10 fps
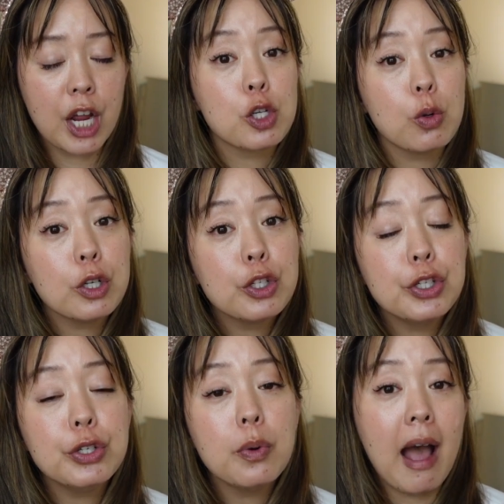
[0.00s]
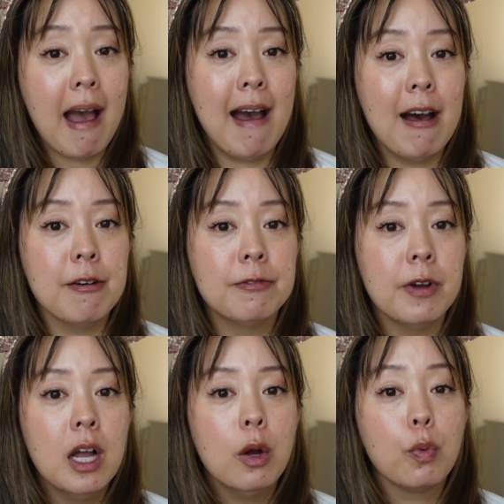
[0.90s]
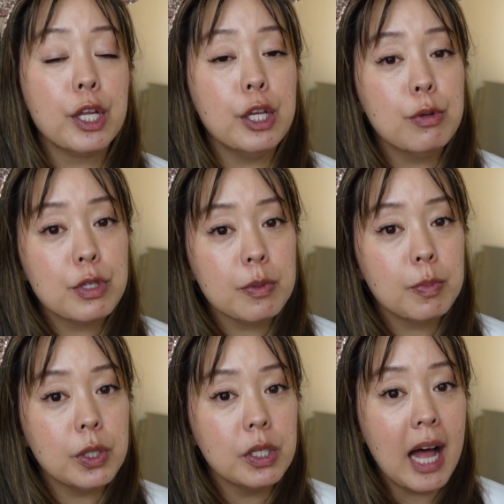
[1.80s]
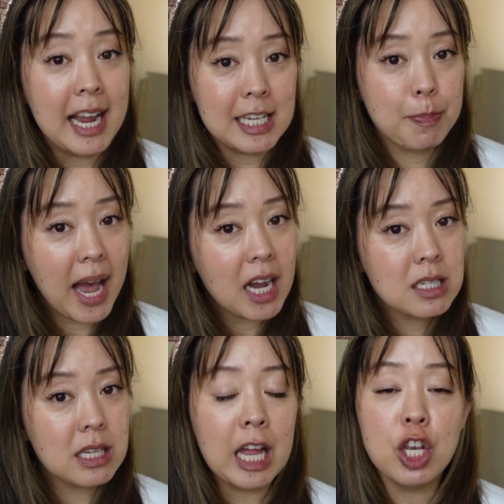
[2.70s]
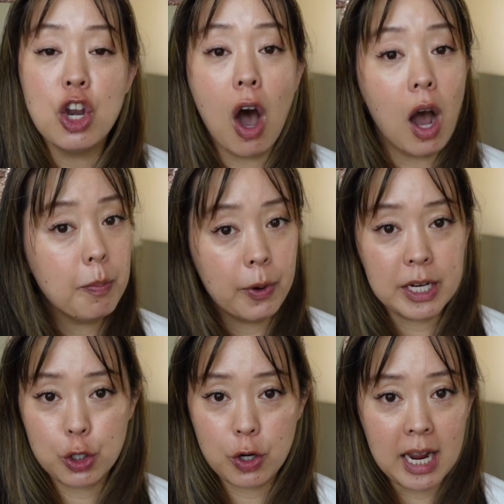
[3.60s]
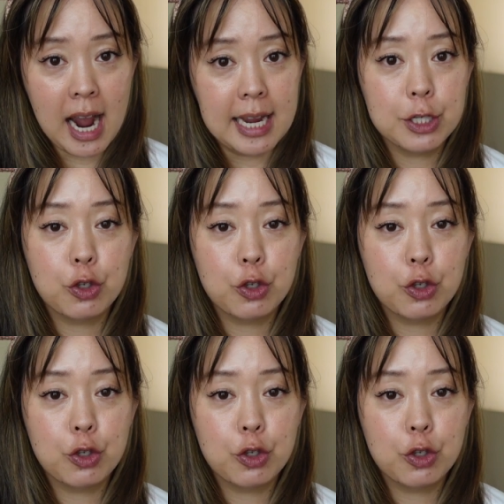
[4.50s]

Make sure to have reusable ice packs and not bring dry ice.